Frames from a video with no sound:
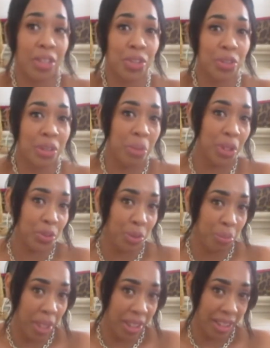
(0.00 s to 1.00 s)
treated me to
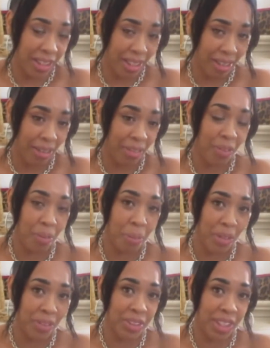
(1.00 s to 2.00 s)
a picnic there for
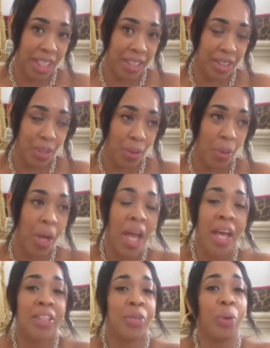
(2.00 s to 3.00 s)
Mother's Day. So
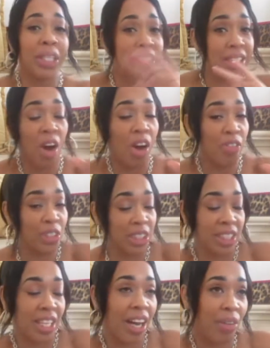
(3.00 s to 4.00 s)
the Westin offers
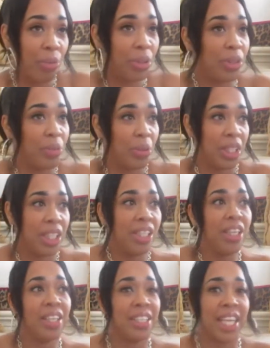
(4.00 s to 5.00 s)
a really
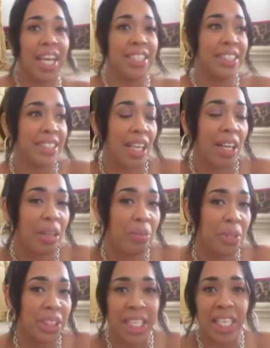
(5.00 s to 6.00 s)
nice
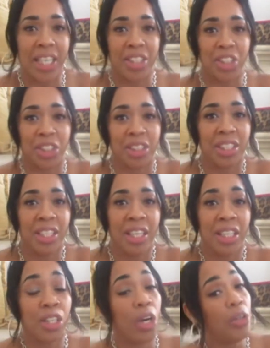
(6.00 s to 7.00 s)

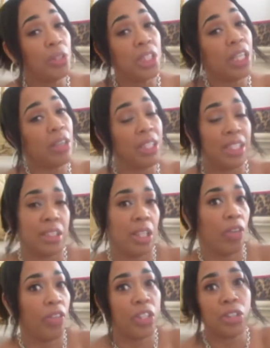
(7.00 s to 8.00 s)
staycation. The hotel
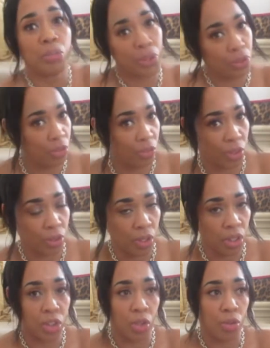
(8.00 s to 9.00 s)
itself is beautiful.
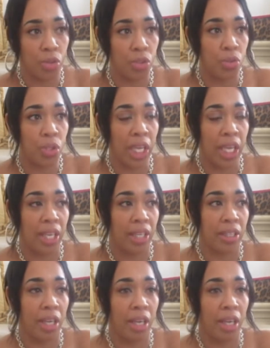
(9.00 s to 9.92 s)
So you can,